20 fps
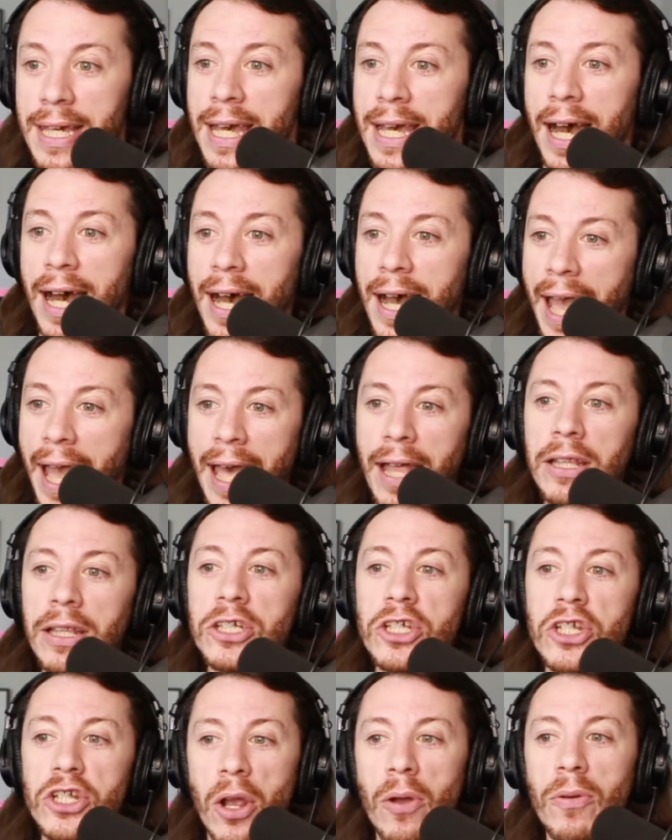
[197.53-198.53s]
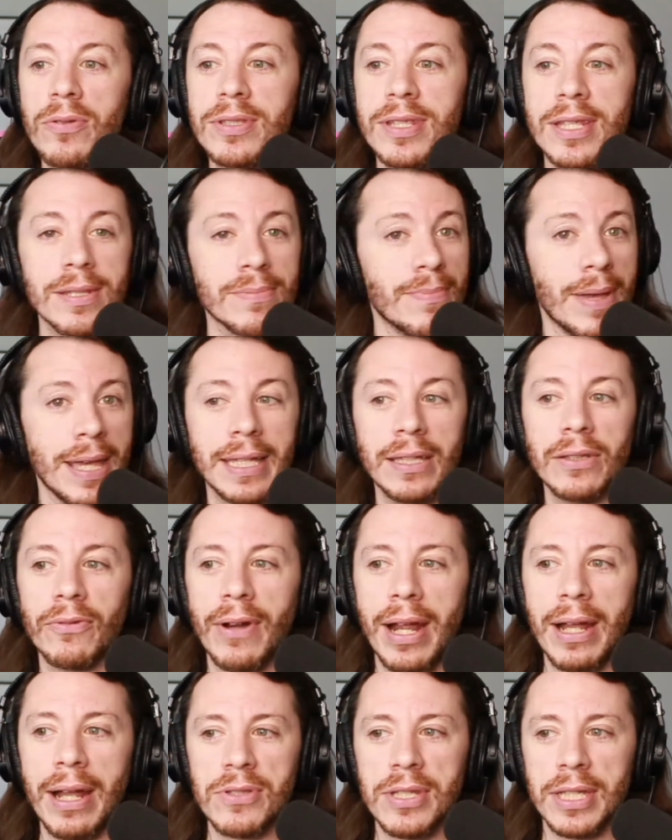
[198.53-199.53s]
Alex Jones is making the
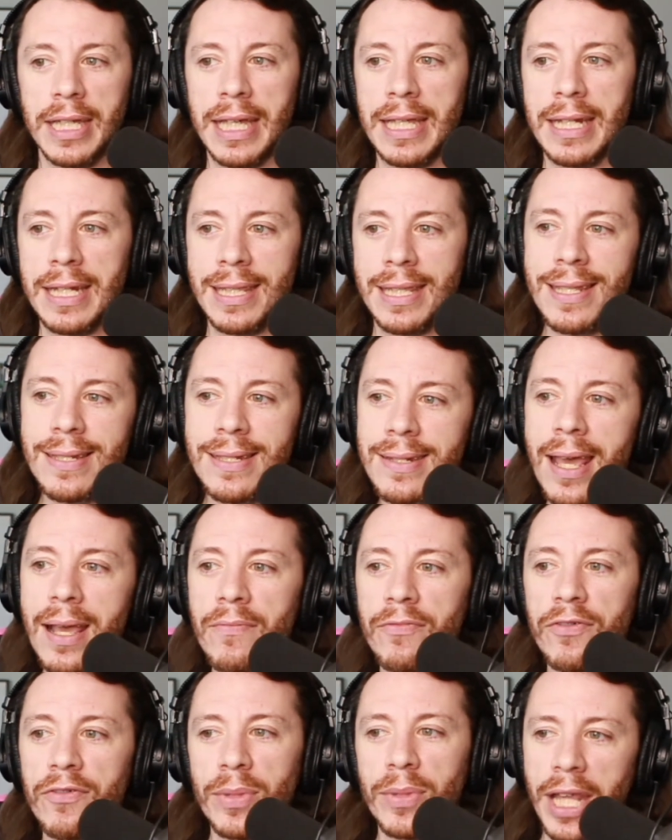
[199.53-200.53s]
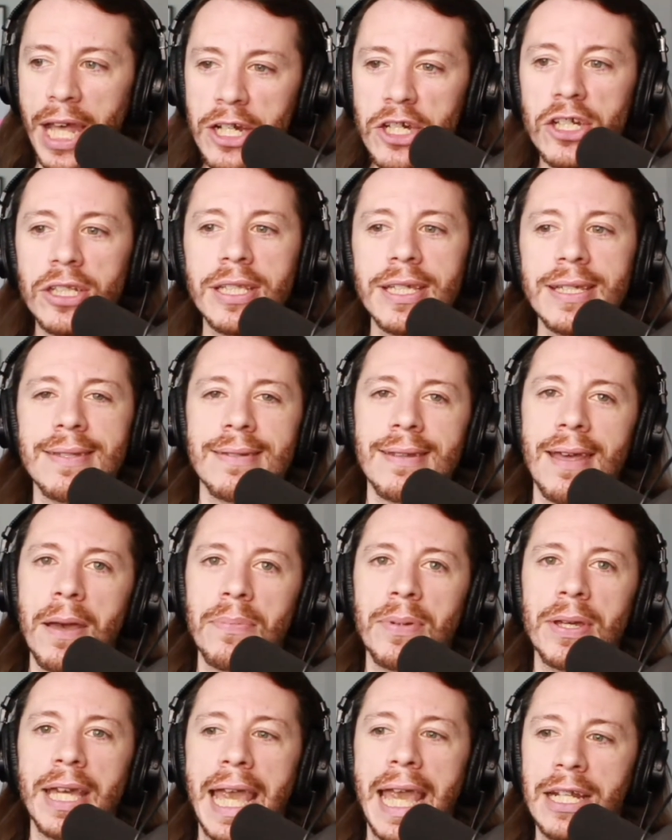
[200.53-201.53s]
rounds again, this time from allegedly
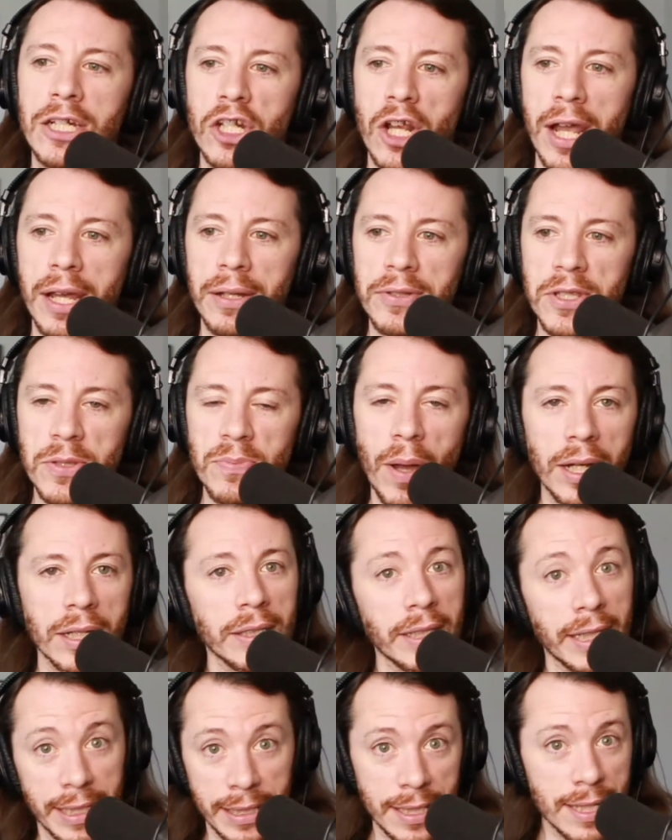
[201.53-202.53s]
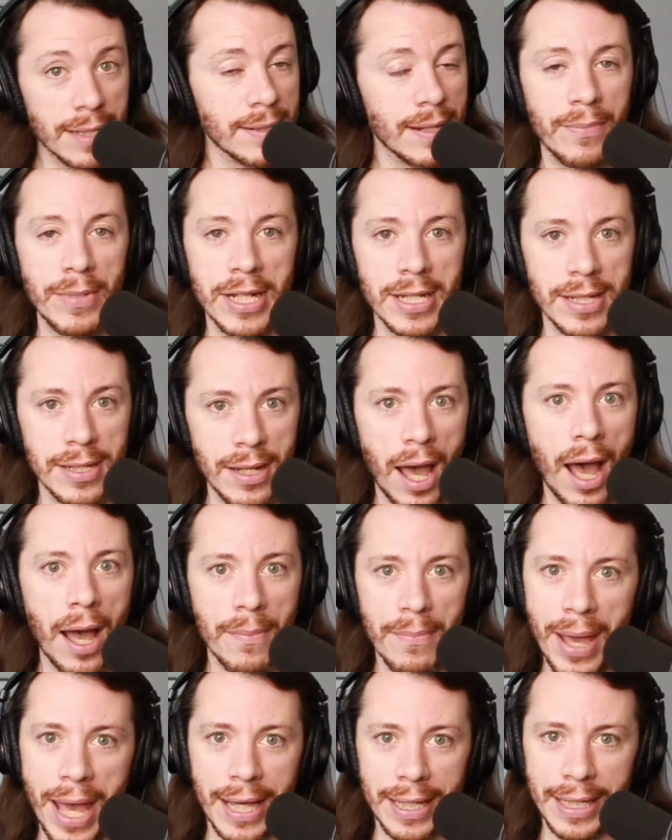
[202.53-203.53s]
stopping a child smuggling. This time it is
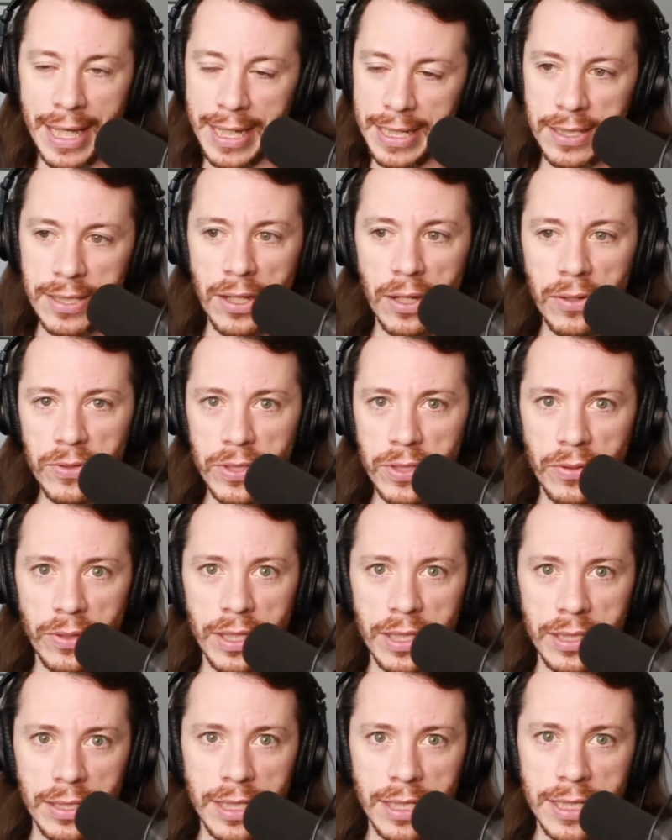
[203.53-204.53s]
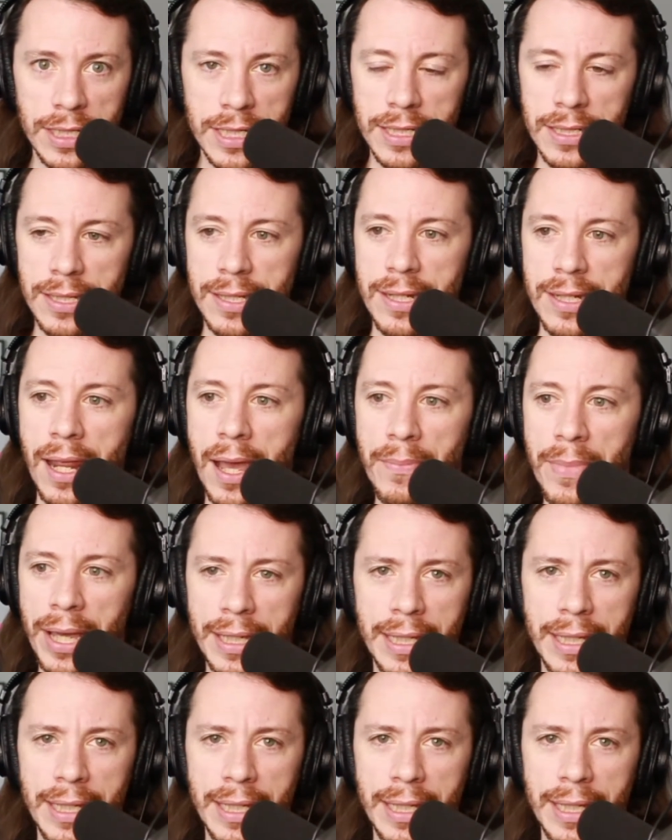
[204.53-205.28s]
not Matt Gaetz, though, so he didn't stop Matt